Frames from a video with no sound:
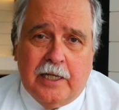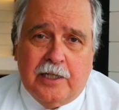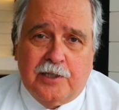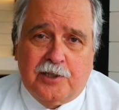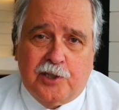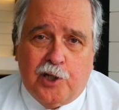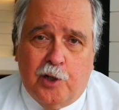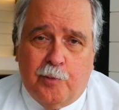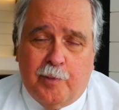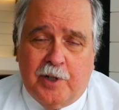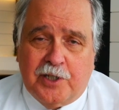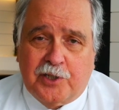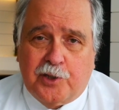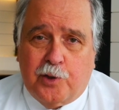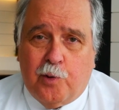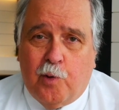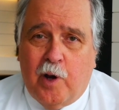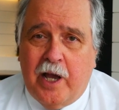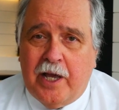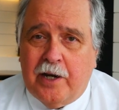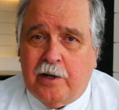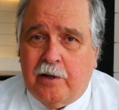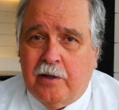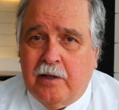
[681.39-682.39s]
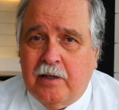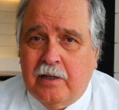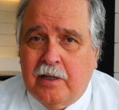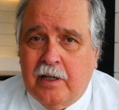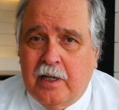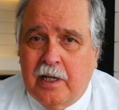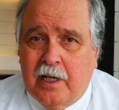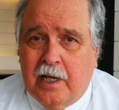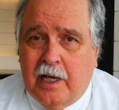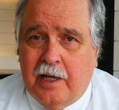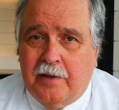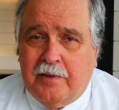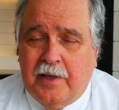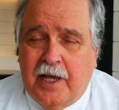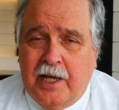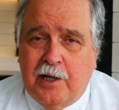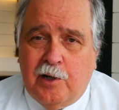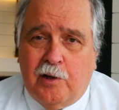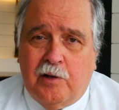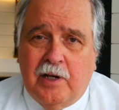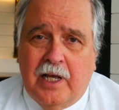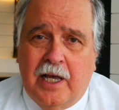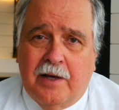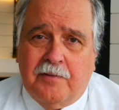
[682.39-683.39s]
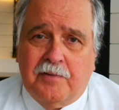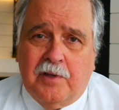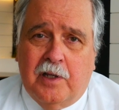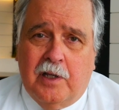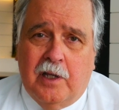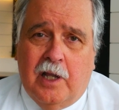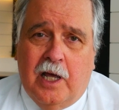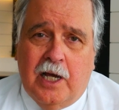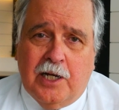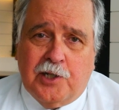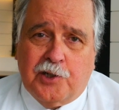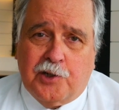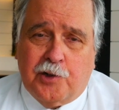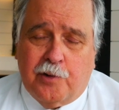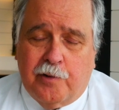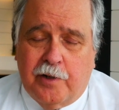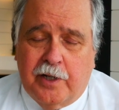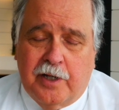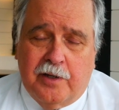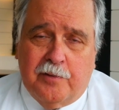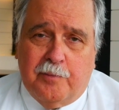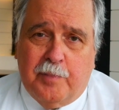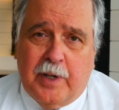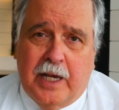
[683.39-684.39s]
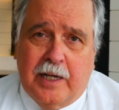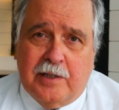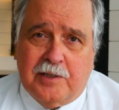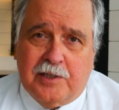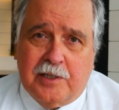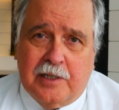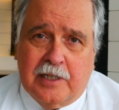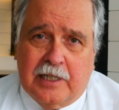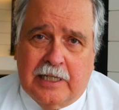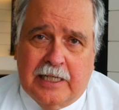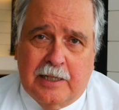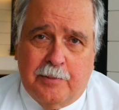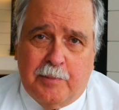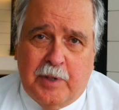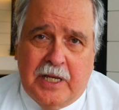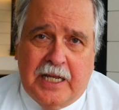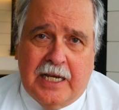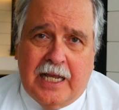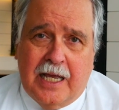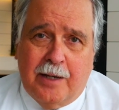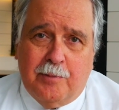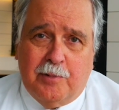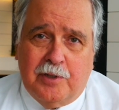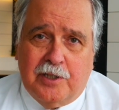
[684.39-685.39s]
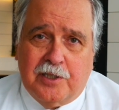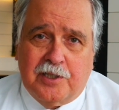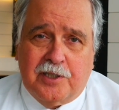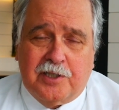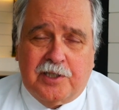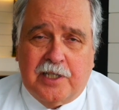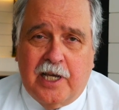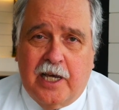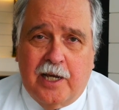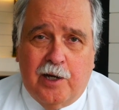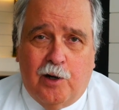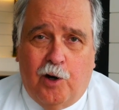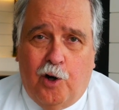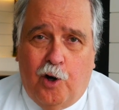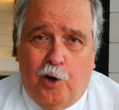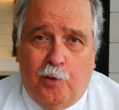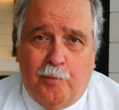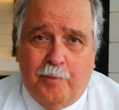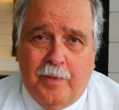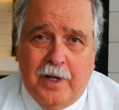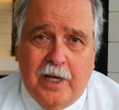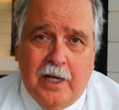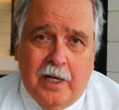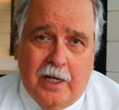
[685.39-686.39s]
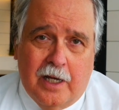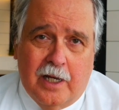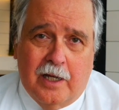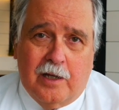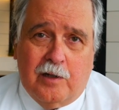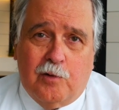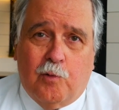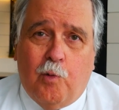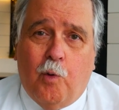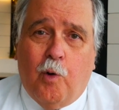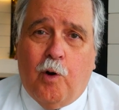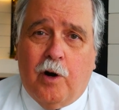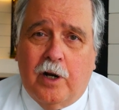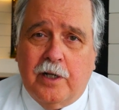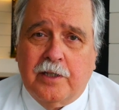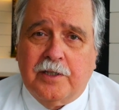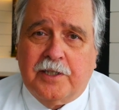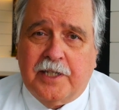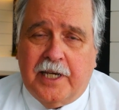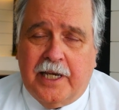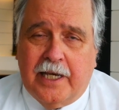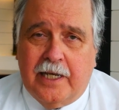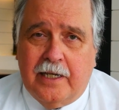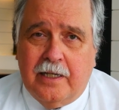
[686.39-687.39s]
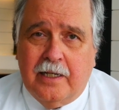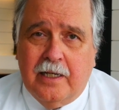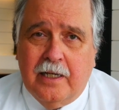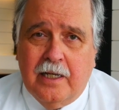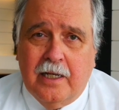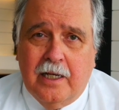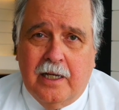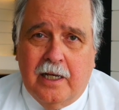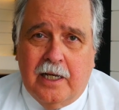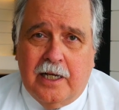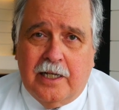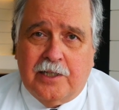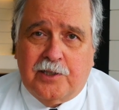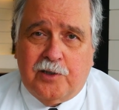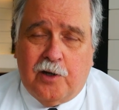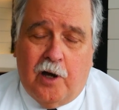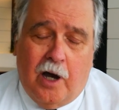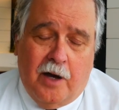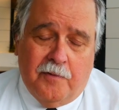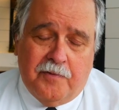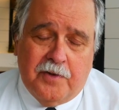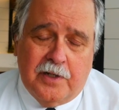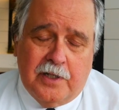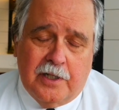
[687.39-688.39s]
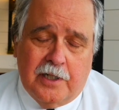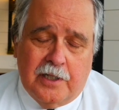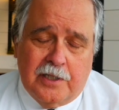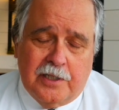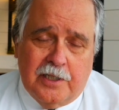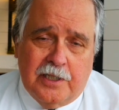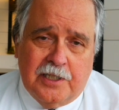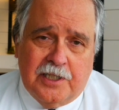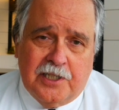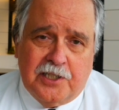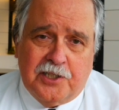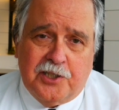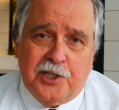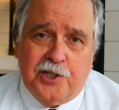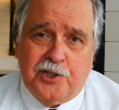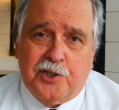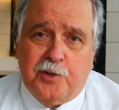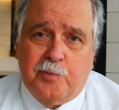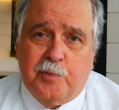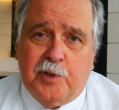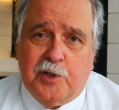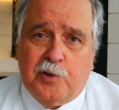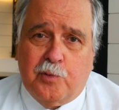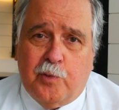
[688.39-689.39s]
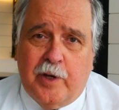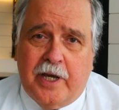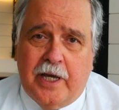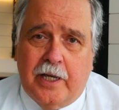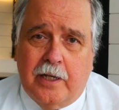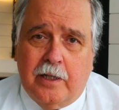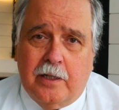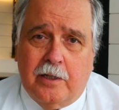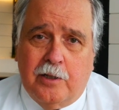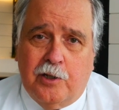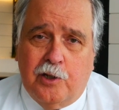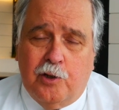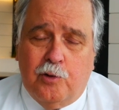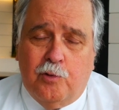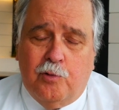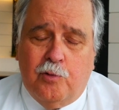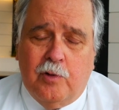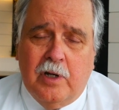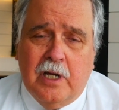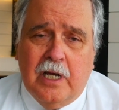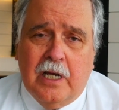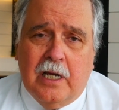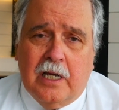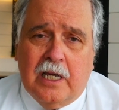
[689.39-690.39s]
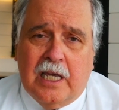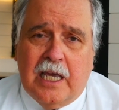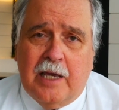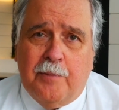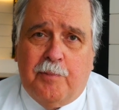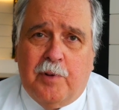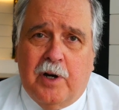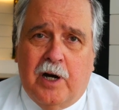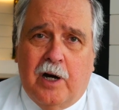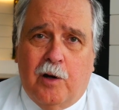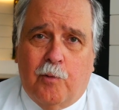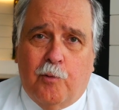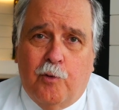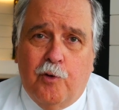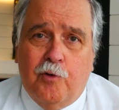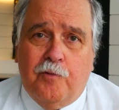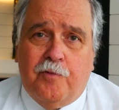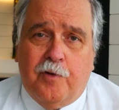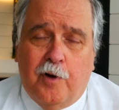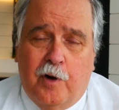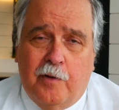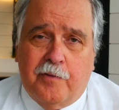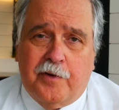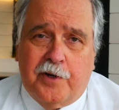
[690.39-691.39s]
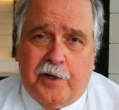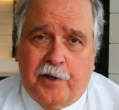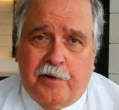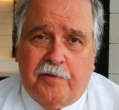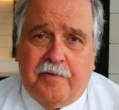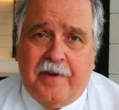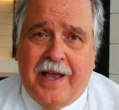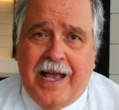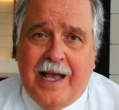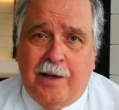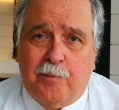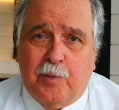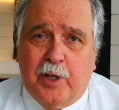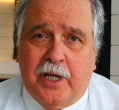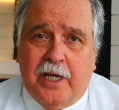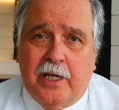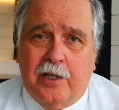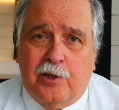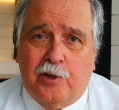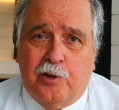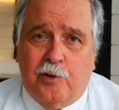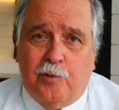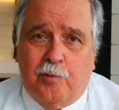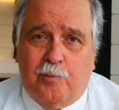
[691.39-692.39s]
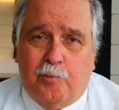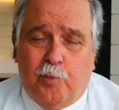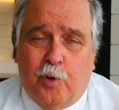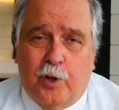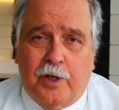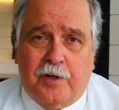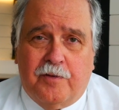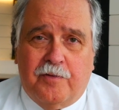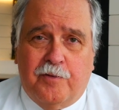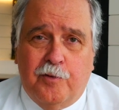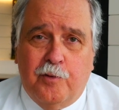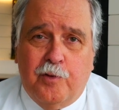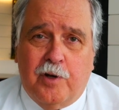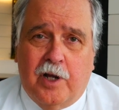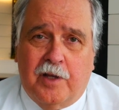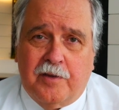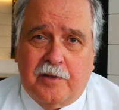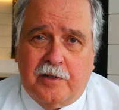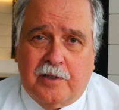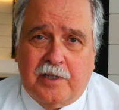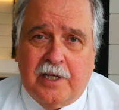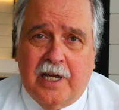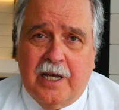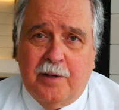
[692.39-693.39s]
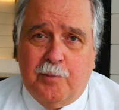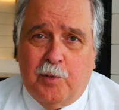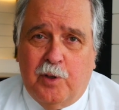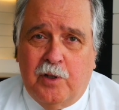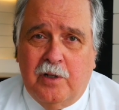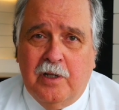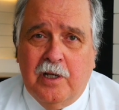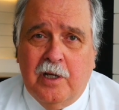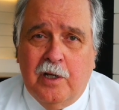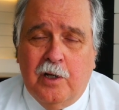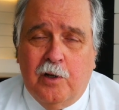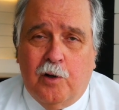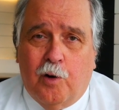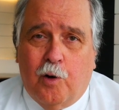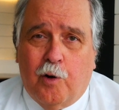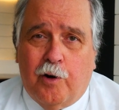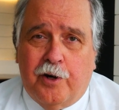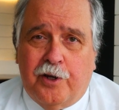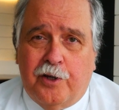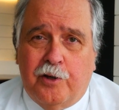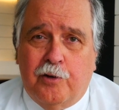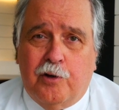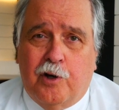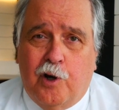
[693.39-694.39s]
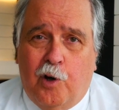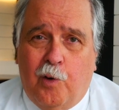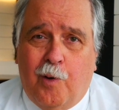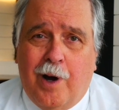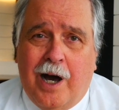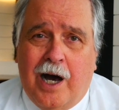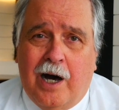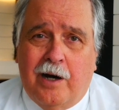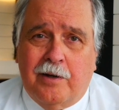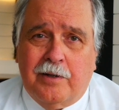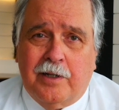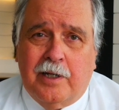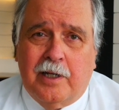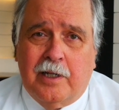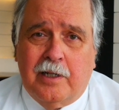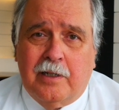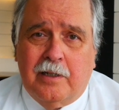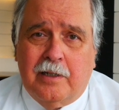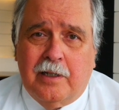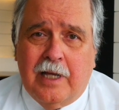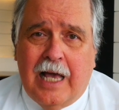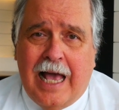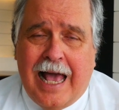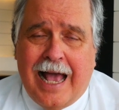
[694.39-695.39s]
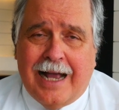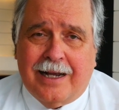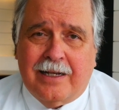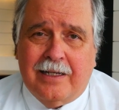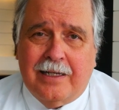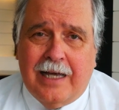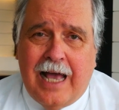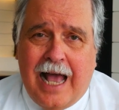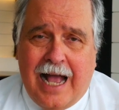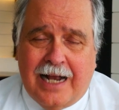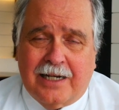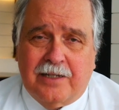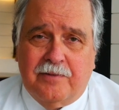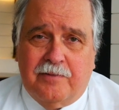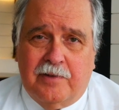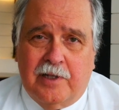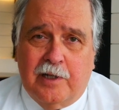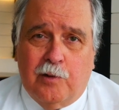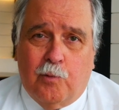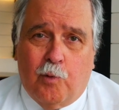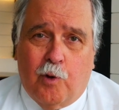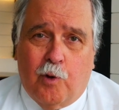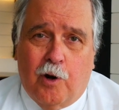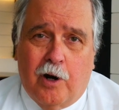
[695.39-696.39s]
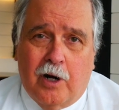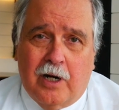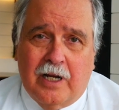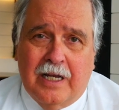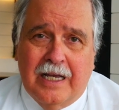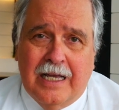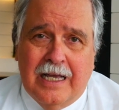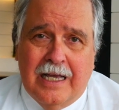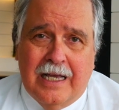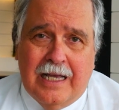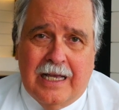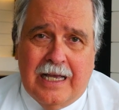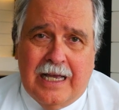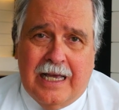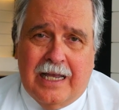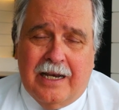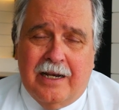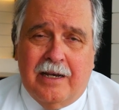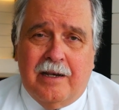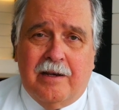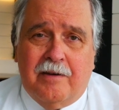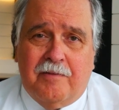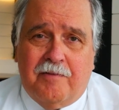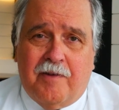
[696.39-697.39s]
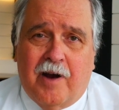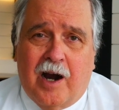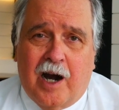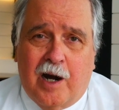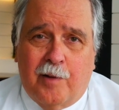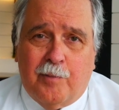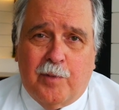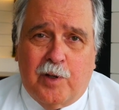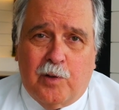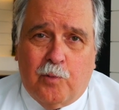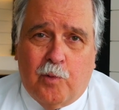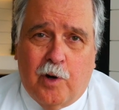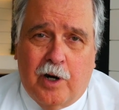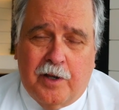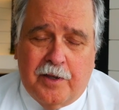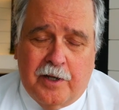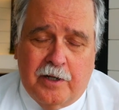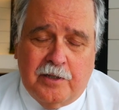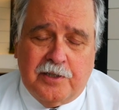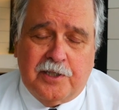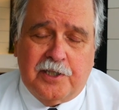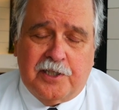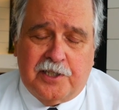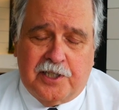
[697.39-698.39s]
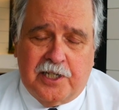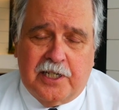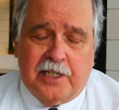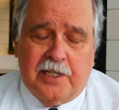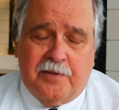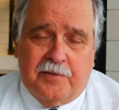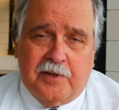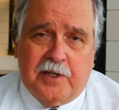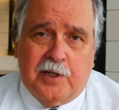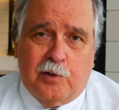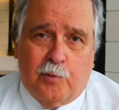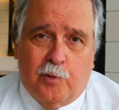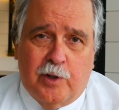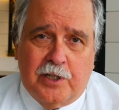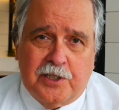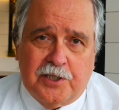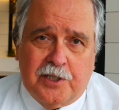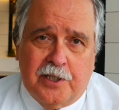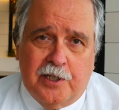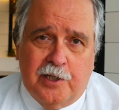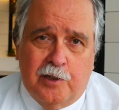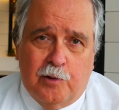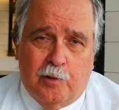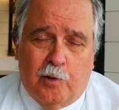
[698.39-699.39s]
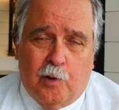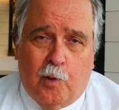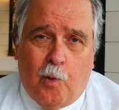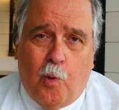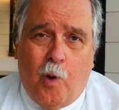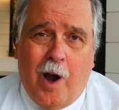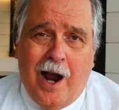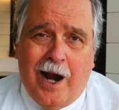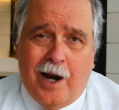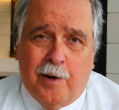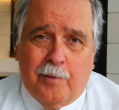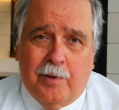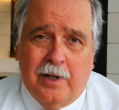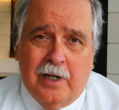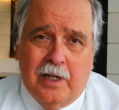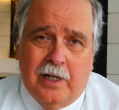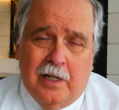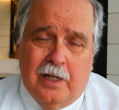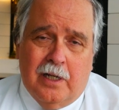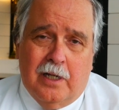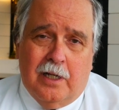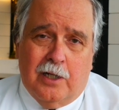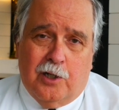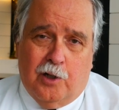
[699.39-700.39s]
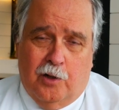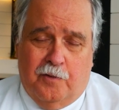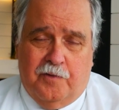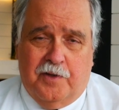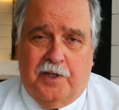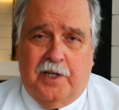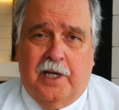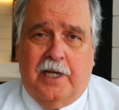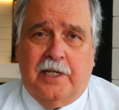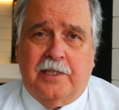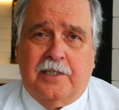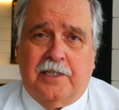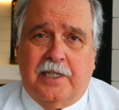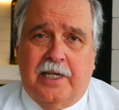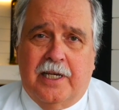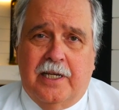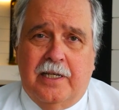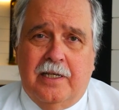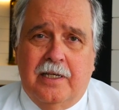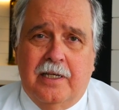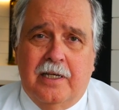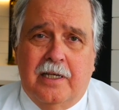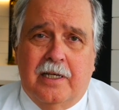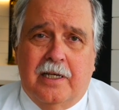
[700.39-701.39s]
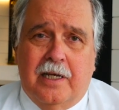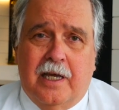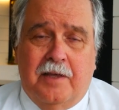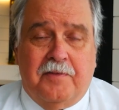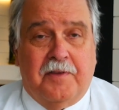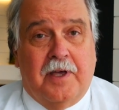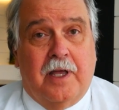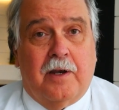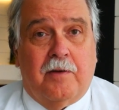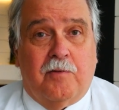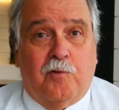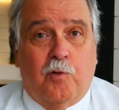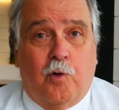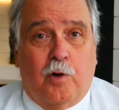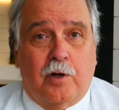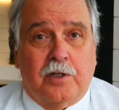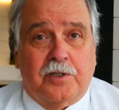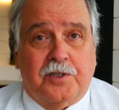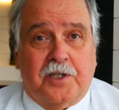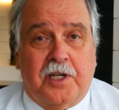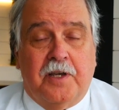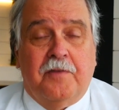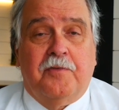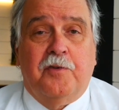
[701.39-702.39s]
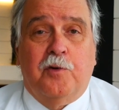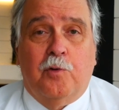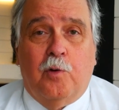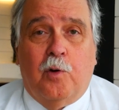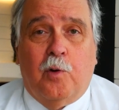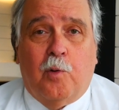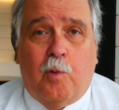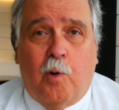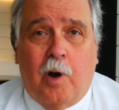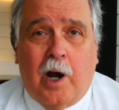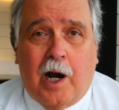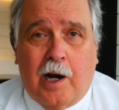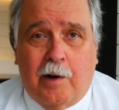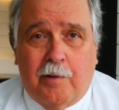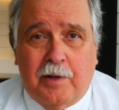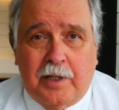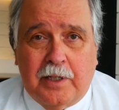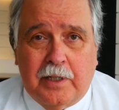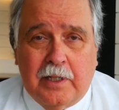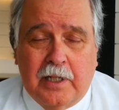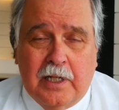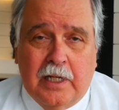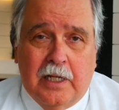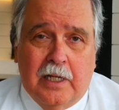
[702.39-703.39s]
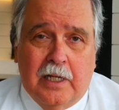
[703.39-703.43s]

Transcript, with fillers: is so much greater, and they don't have the luxury of basically being able to stay home and quarantine. It's often a, a decision between do you keep a roof over your family, do you put food on the table, or do you go out and act, actively work in an environment where there's a significant risk that you acquire COVID 19. And then, of course, if you acquire it